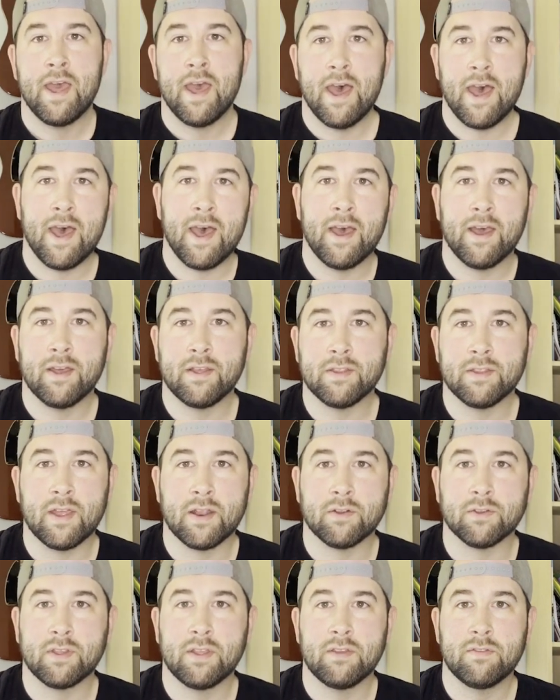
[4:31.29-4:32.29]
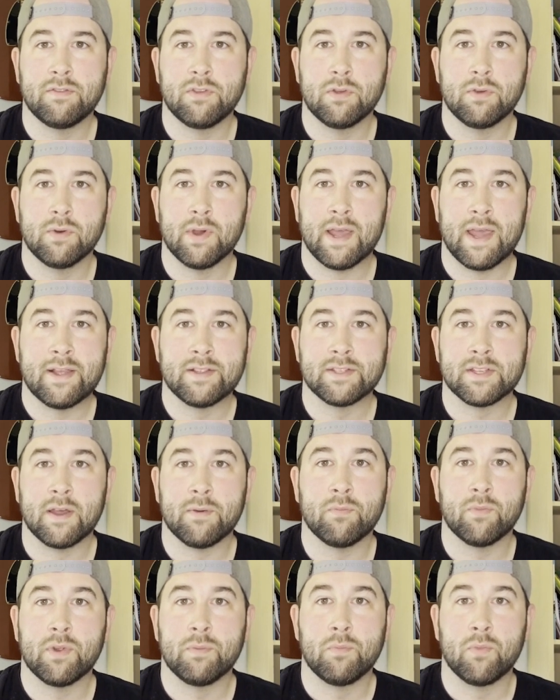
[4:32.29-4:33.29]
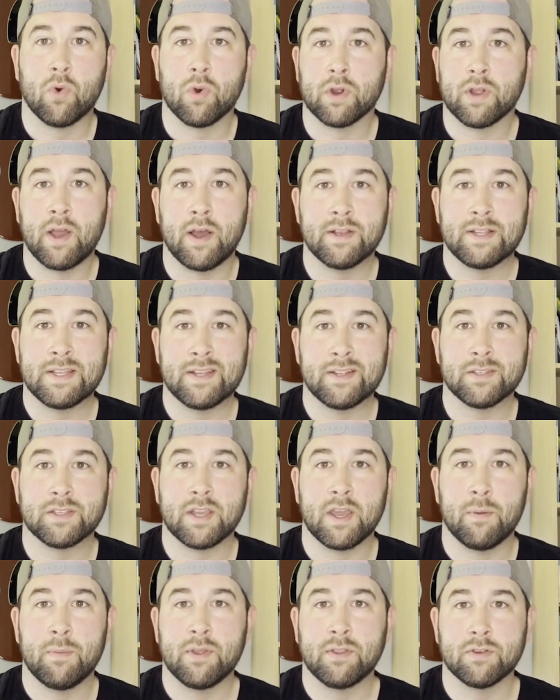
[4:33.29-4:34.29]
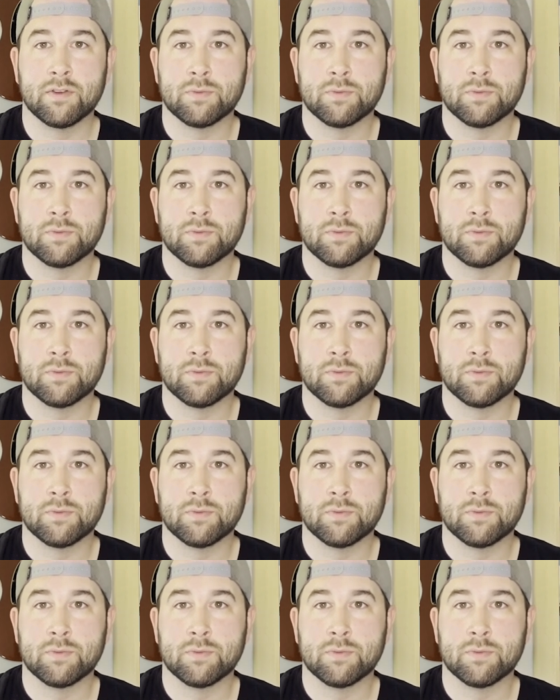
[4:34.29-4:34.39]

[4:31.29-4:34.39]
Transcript: Uh, that'll give you a heads up when more content is coming.